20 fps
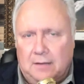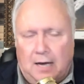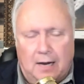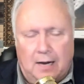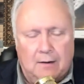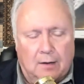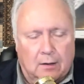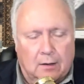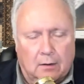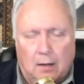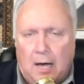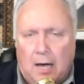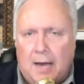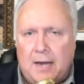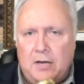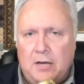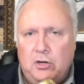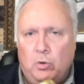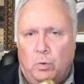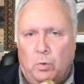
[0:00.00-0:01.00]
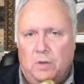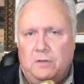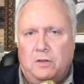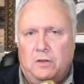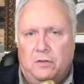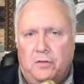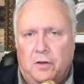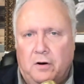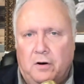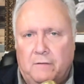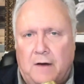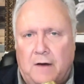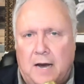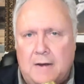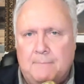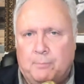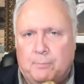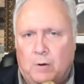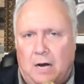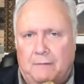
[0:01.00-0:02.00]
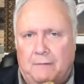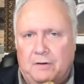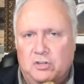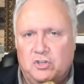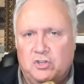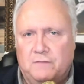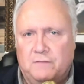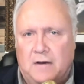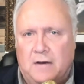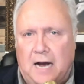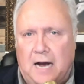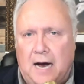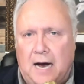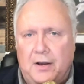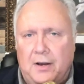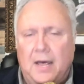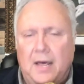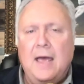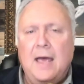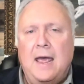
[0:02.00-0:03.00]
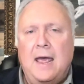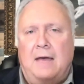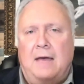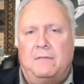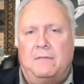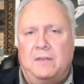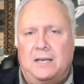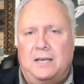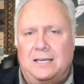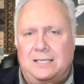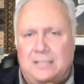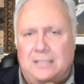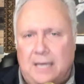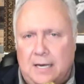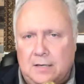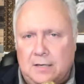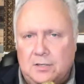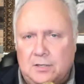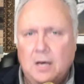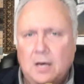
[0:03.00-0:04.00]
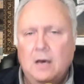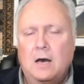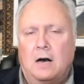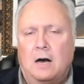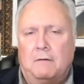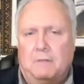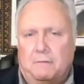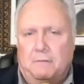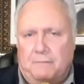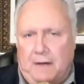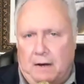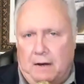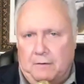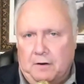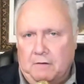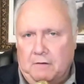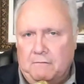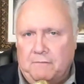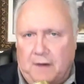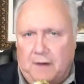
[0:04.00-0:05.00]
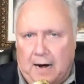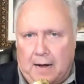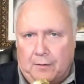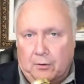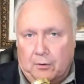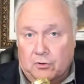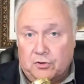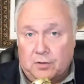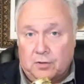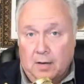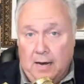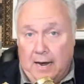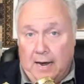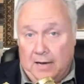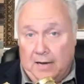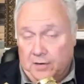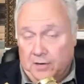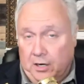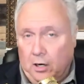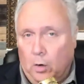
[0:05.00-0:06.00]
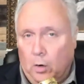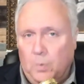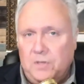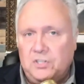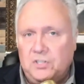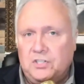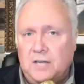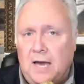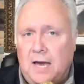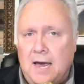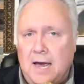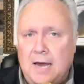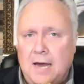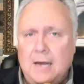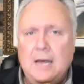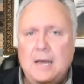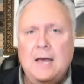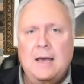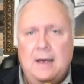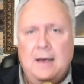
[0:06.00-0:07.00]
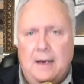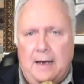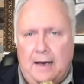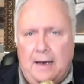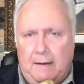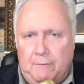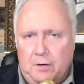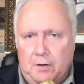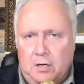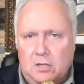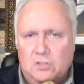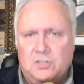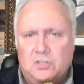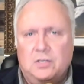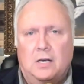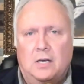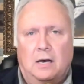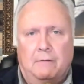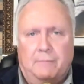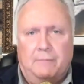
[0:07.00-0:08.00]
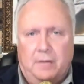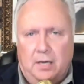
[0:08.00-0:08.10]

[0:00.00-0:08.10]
aligned with the divine providence of God and the intent of the founding fathers. As I always say, evidence of the